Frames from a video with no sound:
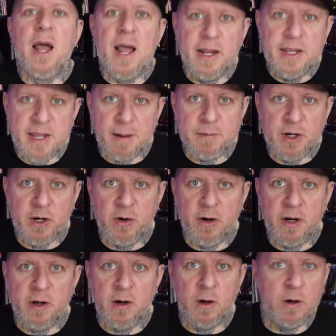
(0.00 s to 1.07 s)
I kept
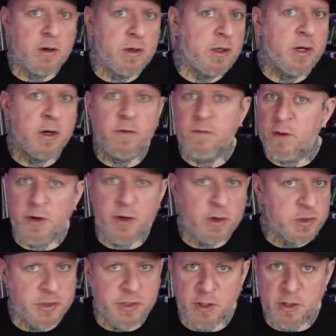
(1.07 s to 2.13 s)
hearing for
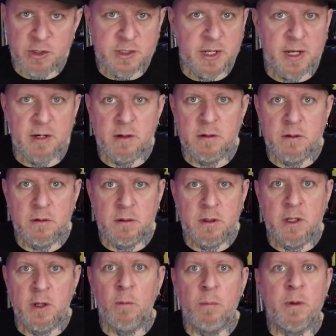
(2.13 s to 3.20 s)
years and years that
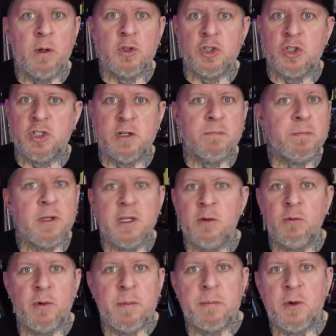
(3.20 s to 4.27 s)
Kill Bill just completely
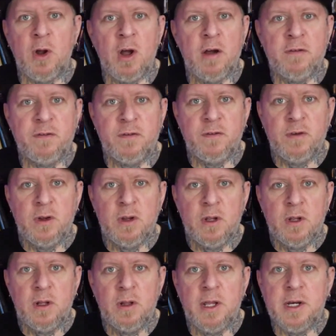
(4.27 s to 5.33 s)
ripped off
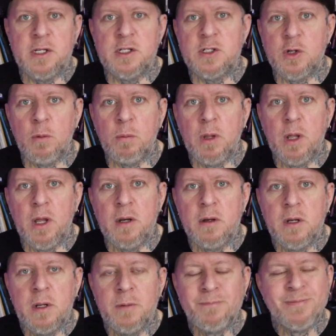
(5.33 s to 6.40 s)
Lady Snowblood.
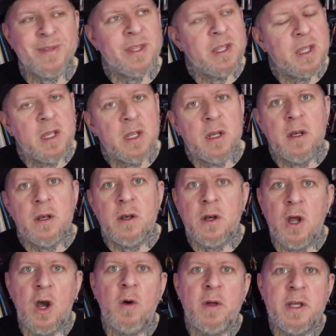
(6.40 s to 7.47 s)

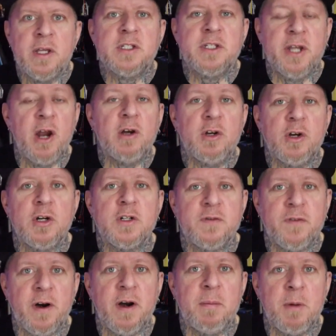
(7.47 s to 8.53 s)
No, his character is
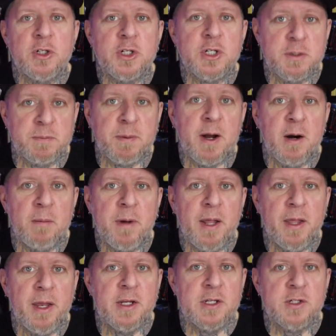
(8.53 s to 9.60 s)
very much inspired by
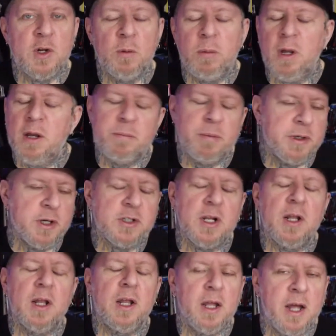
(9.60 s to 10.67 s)
Lady Snowblood, but there's a
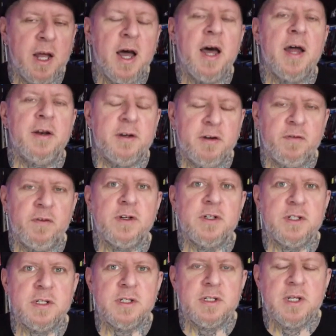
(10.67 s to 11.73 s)
lot of
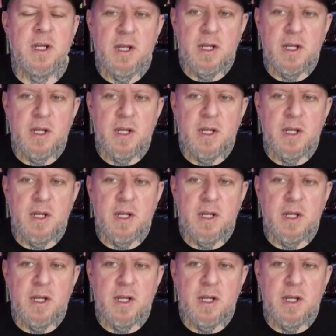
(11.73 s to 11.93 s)
differences.